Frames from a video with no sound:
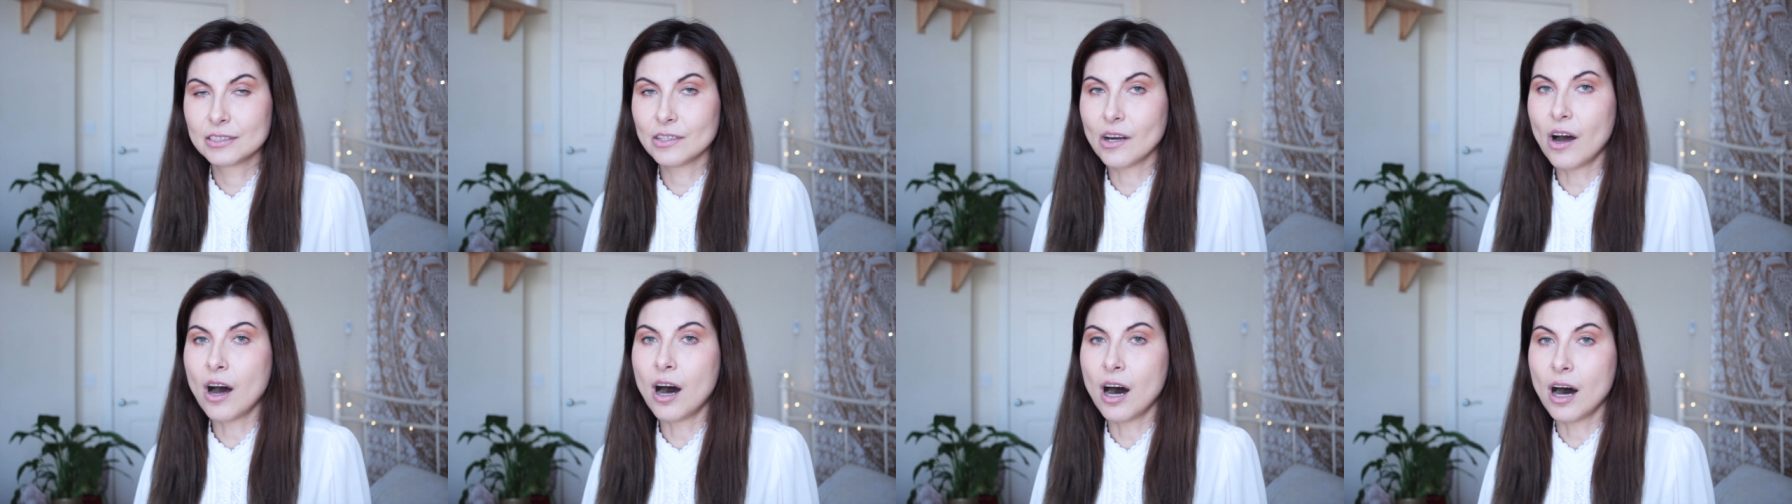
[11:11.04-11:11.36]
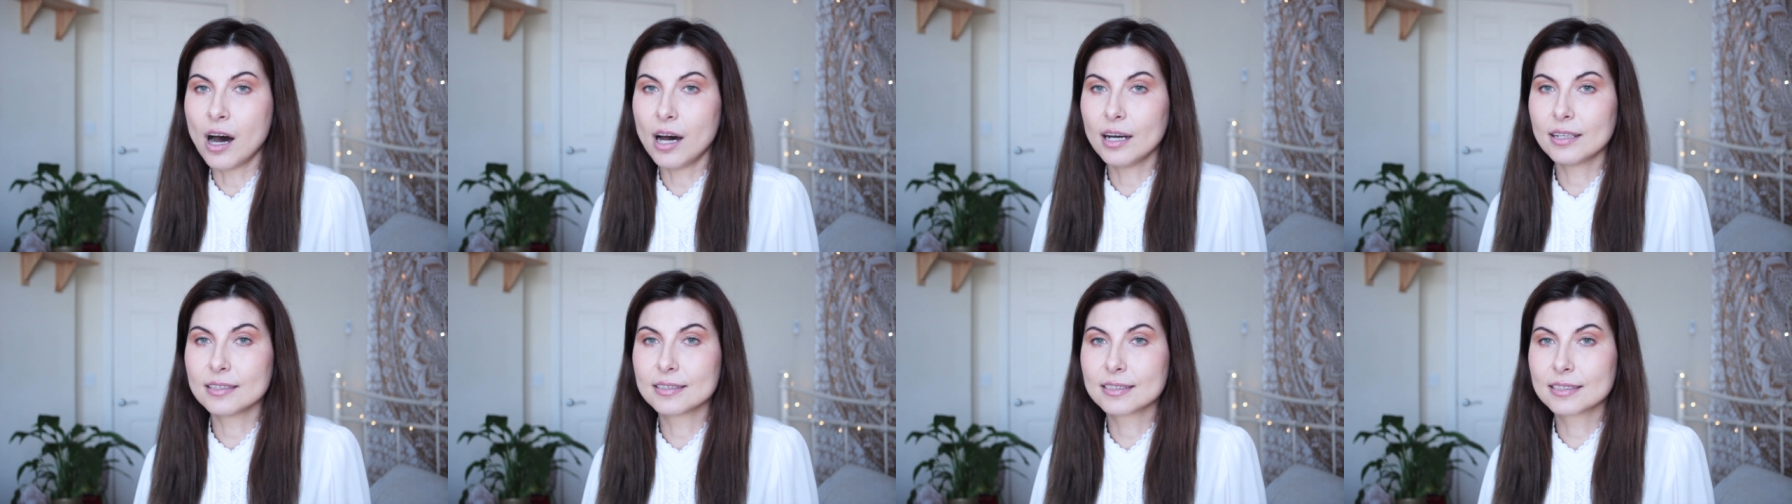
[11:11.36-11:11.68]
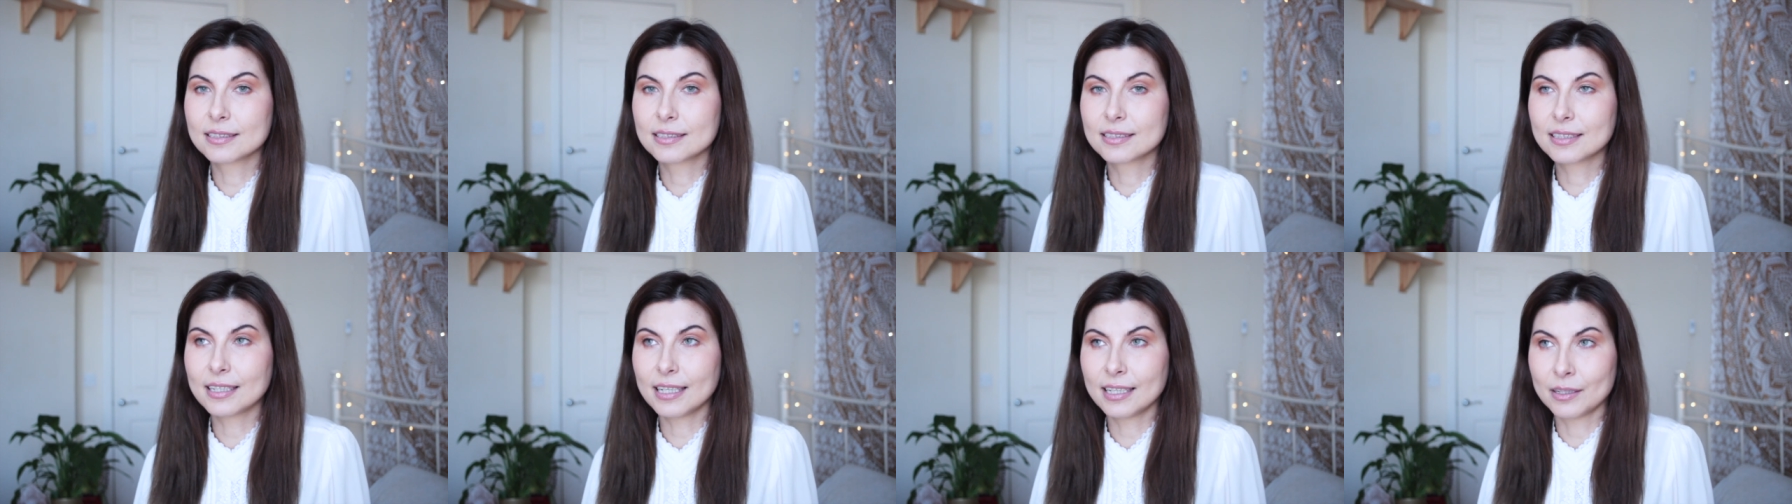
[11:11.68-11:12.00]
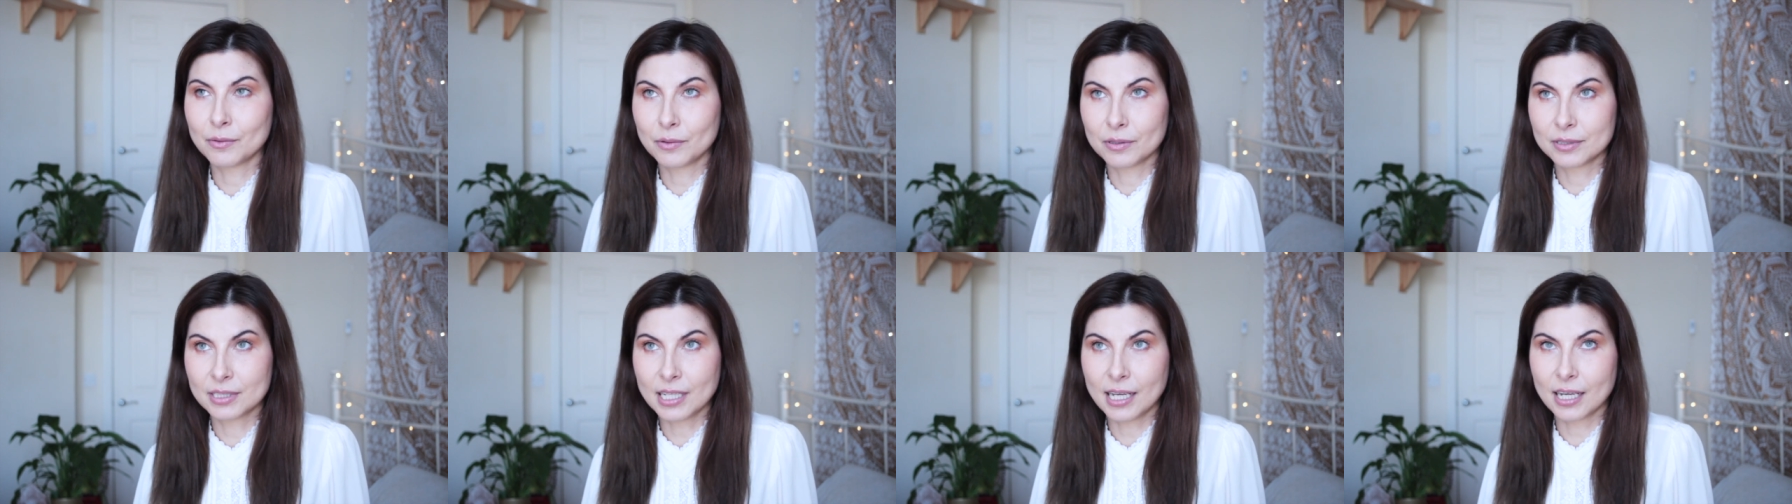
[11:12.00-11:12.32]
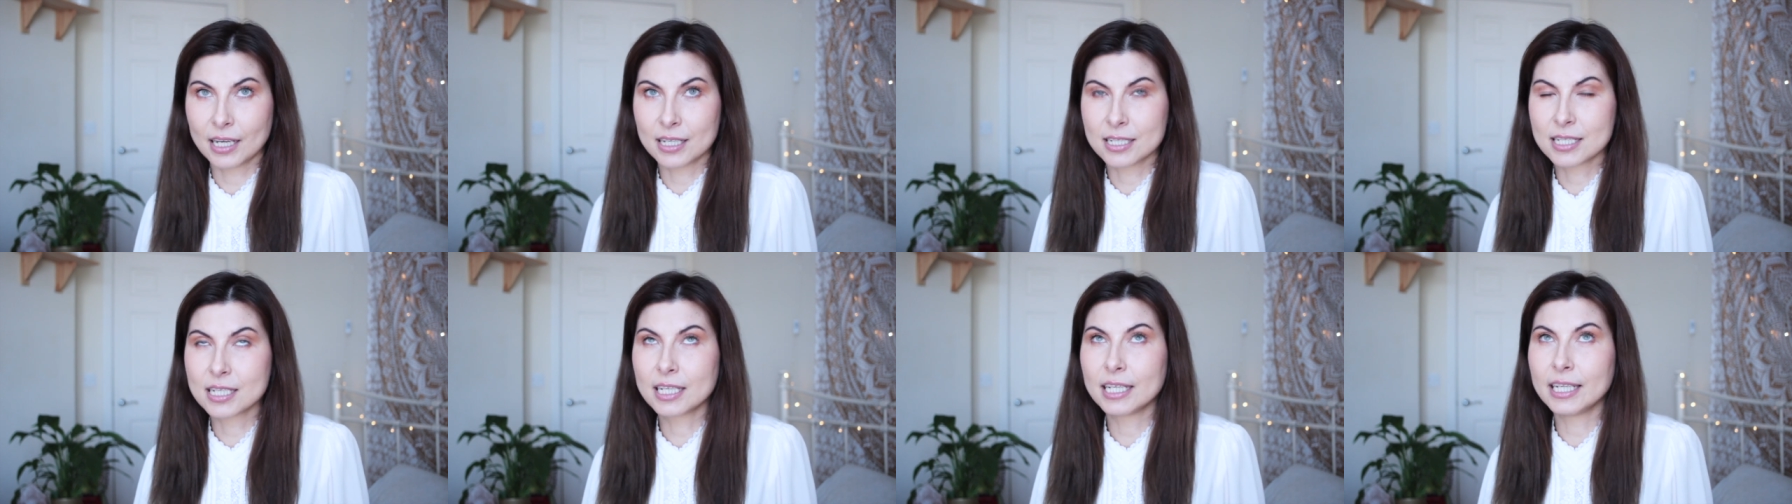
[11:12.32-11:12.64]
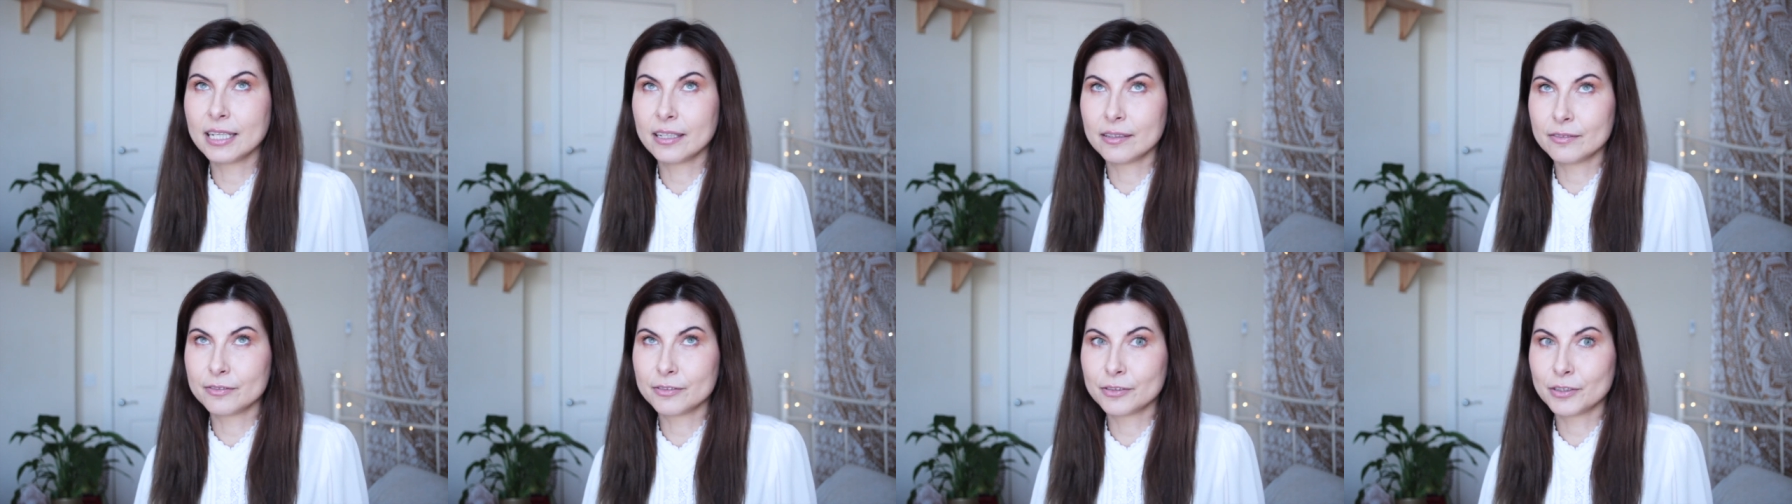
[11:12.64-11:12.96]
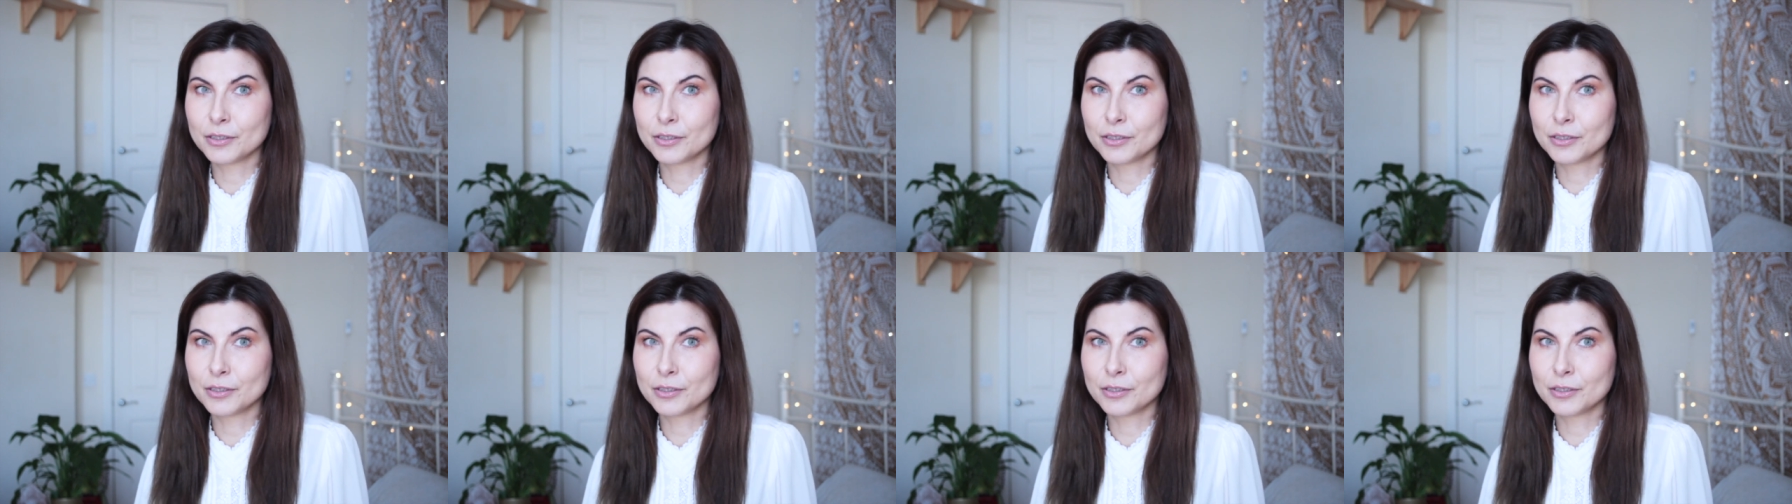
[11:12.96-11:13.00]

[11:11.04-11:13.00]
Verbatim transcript: to ask. It was actually a